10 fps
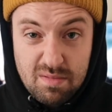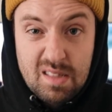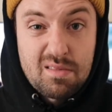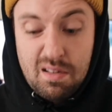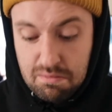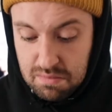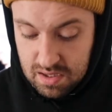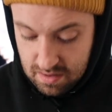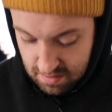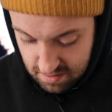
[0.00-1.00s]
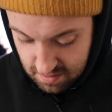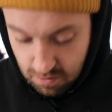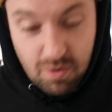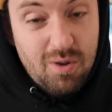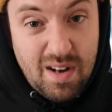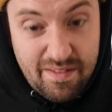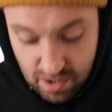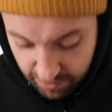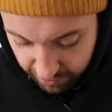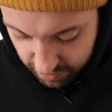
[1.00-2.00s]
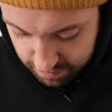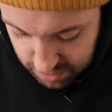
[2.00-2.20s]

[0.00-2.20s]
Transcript: sometimes we don't have enough of them.